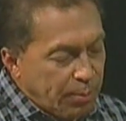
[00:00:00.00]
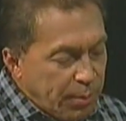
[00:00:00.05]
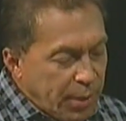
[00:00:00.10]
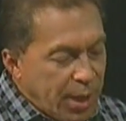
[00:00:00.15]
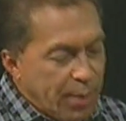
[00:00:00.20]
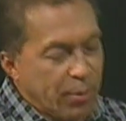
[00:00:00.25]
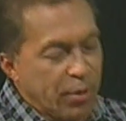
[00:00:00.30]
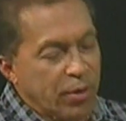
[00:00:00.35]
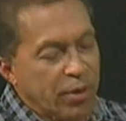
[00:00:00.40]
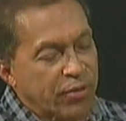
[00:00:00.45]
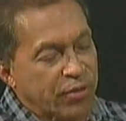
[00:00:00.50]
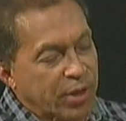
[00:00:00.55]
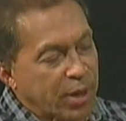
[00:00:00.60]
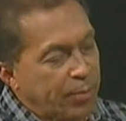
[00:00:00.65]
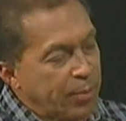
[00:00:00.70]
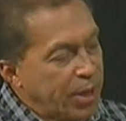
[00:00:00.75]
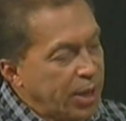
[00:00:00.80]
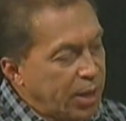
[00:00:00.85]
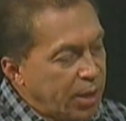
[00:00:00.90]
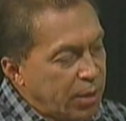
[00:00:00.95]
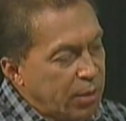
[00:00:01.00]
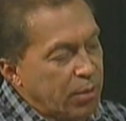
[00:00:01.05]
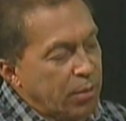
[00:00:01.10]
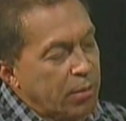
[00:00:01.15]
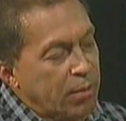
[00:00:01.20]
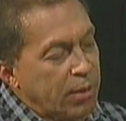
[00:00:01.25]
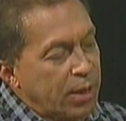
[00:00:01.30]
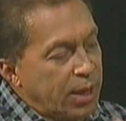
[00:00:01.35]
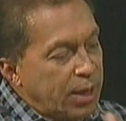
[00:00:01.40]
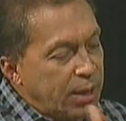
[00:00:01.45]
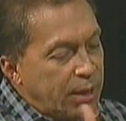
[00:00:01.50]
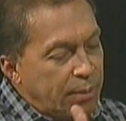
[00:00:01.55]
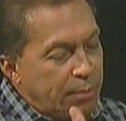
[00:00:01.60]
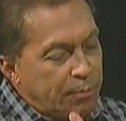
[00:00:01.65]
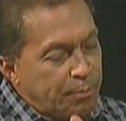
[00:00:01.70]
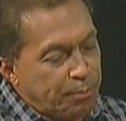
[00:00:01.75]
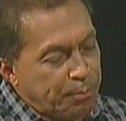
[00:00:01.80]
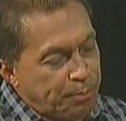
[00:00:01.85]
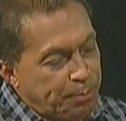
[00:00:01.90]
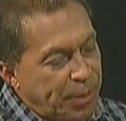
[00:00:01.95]
immigrants coming here
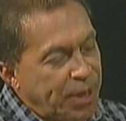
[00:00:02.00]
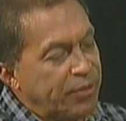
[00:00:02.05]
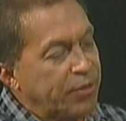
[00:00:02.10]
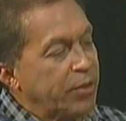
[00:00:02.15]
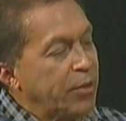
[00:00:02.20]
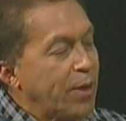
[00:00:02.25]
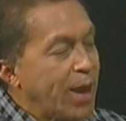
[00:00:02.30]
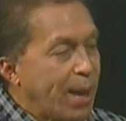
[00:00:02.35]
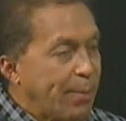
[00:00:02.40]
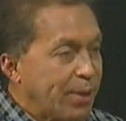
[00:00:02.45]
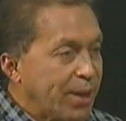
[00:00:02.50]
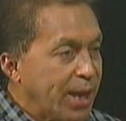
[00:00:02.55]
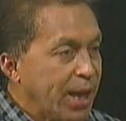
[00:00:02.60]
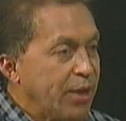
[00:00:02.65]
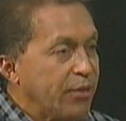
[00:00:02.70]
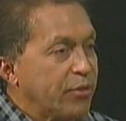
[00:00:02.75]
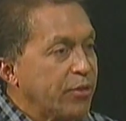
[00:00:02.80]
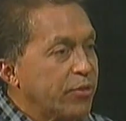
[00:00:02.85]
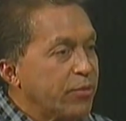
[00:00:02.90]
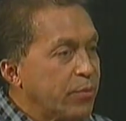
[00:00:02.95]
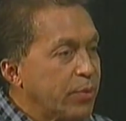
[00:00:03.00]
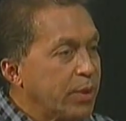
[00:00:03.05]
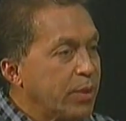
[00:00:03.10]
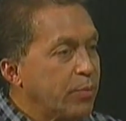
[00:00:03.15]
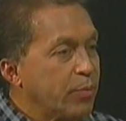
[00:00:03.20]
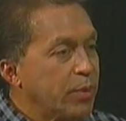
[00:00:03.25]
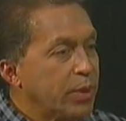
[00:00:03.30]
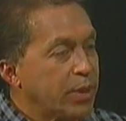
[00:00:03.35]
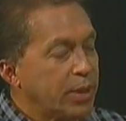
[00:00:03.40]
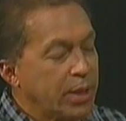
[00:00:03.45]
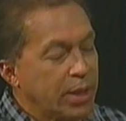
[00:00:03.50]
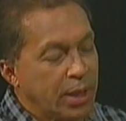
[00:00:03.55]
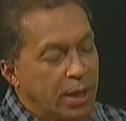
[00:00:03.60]
based on their applications with